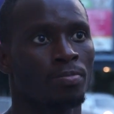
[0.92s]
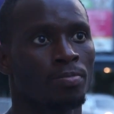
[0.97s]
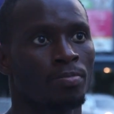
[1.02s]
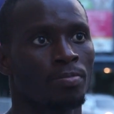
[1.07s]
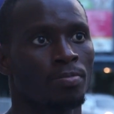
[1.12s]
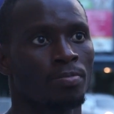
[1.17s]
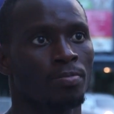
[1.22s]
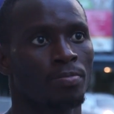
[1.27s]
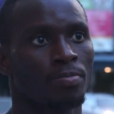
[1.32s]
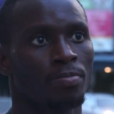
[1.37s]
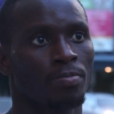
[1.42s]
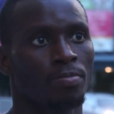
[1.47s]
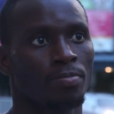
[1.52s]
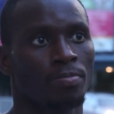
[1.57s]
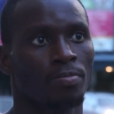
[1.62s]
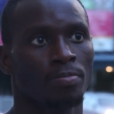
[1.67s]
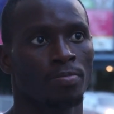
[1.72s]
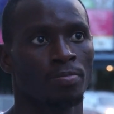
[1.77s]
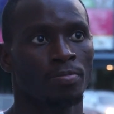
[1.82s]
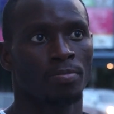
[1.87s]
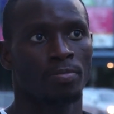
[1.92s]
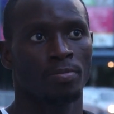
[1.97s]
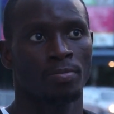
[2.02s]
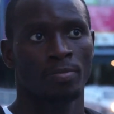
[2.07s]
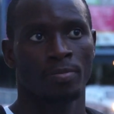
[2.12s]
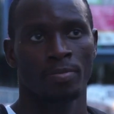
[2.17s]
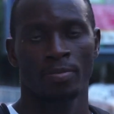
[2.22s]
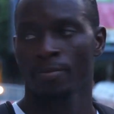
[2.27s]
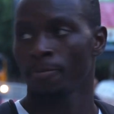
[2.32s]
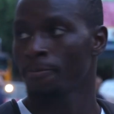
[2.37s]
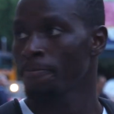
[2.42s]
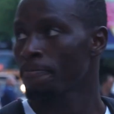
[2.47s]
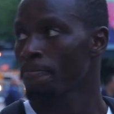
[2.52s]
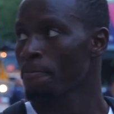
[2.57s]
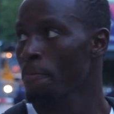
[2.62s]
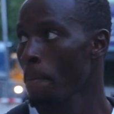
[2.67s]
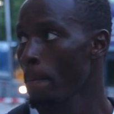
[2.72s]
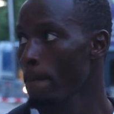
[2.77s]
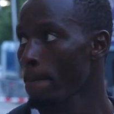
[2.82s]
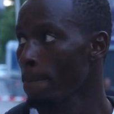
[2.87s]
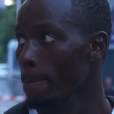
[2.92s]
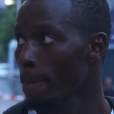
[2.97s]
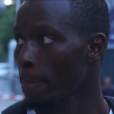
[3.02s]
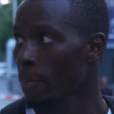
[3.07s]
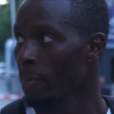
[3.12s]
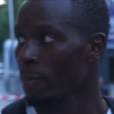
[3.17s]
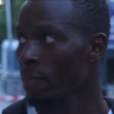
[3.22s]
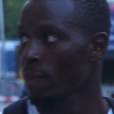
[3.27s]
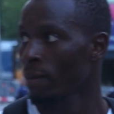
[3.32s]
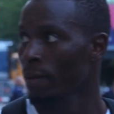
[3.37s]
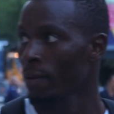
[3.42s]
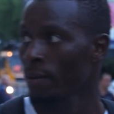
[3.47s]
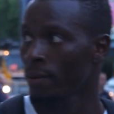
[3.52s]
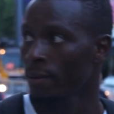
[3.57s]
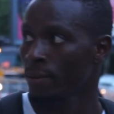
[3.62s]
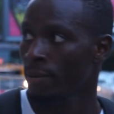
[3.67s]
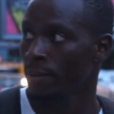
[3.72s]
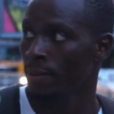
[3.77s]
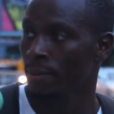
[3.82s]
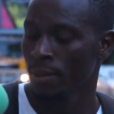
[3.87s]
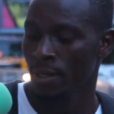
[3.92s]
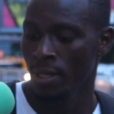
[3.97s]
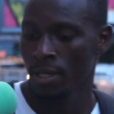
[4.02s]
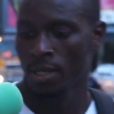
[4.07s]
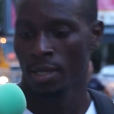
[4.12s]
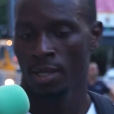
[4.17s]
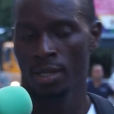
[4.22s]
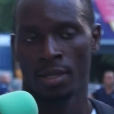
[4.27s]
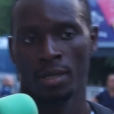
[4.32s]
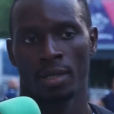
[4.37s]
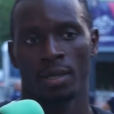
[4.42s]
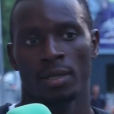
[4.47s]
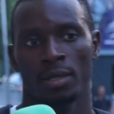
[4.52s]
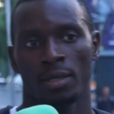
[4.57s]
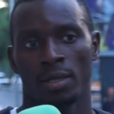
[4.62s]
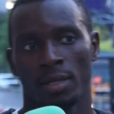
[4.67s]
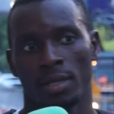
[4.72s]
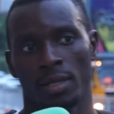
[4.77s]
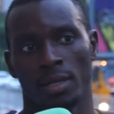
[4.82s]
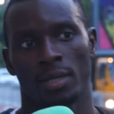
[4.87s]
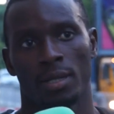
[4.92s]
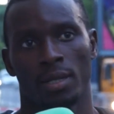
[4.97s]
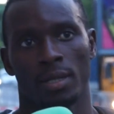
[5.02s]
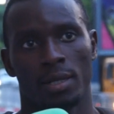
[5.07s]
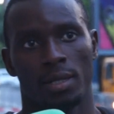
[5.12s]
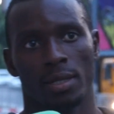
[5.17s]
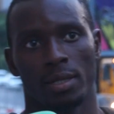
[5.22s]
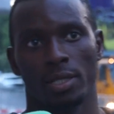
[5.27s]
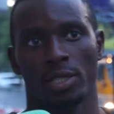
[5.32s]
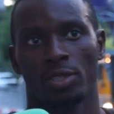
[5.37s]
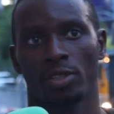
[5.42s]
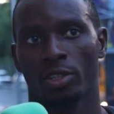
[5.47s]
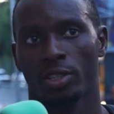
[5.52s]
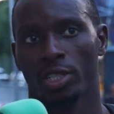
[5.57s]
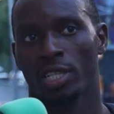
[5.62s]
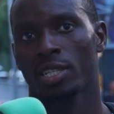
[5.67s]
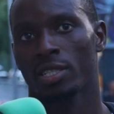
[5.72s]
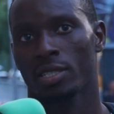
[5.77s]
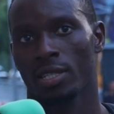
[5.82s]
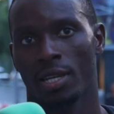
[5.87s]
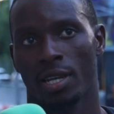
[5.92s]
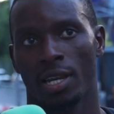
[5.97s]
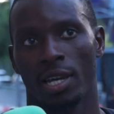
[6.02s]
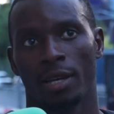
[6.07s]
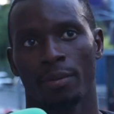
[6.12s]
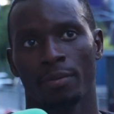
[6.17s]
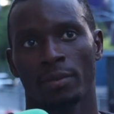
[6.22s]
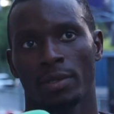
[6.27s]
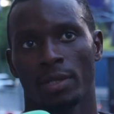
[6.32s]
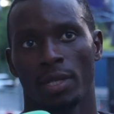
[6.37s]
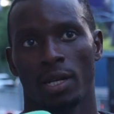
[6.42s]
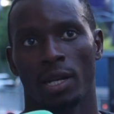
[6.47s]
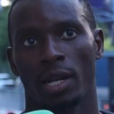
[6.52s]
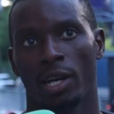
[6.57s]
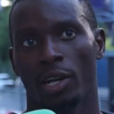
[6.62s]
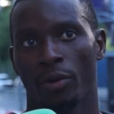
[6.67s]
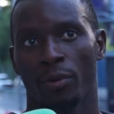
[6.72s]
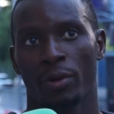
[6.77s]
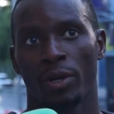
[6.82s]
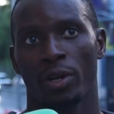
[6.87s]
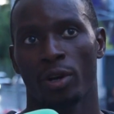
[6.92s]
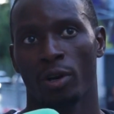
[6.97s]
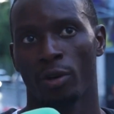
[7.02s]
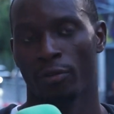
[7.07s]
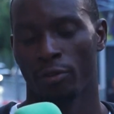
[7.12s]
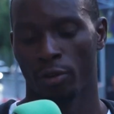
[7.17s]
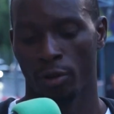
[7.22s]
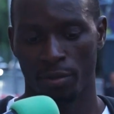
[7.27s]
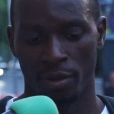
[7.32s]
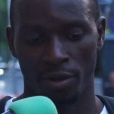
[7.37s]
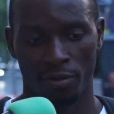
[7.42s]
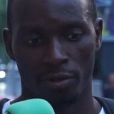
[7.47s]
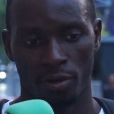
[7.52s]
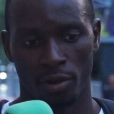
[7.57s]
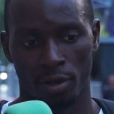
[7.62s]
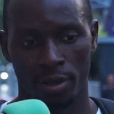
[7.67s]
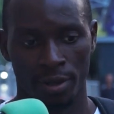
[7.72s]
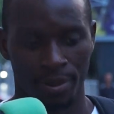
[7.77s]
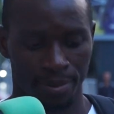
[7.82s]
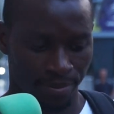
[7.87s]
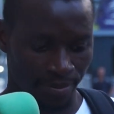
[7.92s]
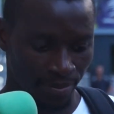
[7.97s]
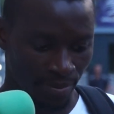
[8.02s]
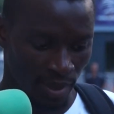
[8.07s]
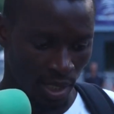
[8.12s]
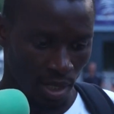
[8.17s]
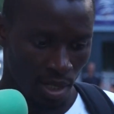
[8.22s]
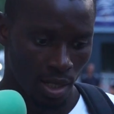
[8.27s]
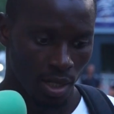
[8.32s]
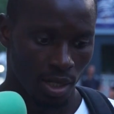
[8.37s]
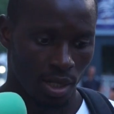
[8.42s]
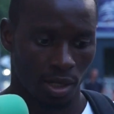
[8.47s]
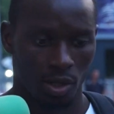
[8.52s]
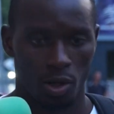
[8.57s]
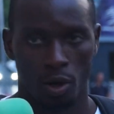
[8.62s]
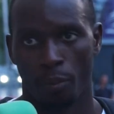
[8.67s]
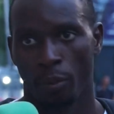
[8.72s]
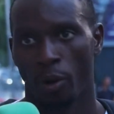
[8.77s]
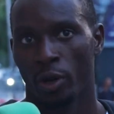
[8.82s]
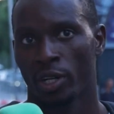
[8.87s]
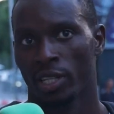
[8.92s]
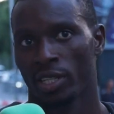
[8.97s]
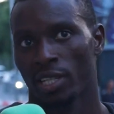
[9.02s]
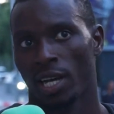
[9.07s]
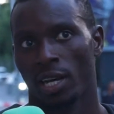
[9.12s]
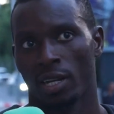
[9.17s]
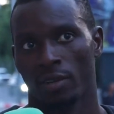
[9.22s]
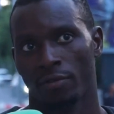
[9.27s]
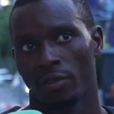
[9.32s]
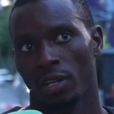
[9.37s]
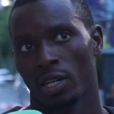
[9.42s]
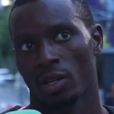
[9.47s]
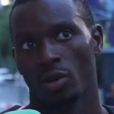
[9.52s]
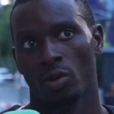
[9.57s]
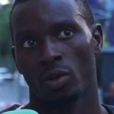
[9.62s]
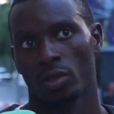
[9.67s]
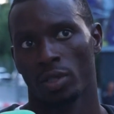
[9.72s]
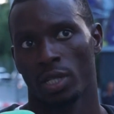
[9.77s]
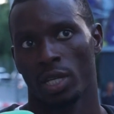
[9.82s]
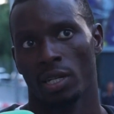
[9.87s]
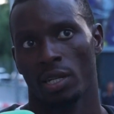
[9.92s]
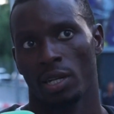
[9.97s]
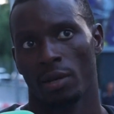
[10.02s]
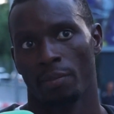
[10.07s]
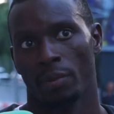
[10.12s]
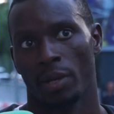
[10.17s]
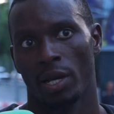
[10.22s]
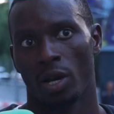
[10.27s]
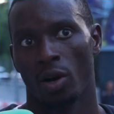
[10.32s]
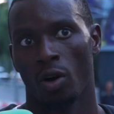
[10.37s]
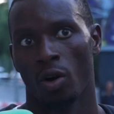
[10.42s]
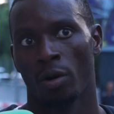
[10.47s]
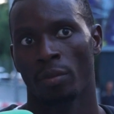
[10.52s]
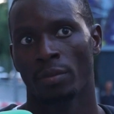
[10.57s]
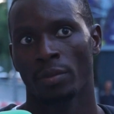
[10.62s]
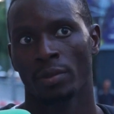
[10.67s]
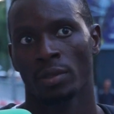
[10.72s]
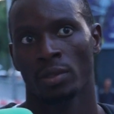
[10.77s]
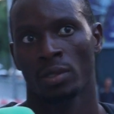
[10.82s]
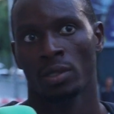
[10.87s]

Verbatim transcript: Okay, man. What's your opinion about the match? Uh, it's not easy game, like we know from before. The opponent, they are very good and they play home.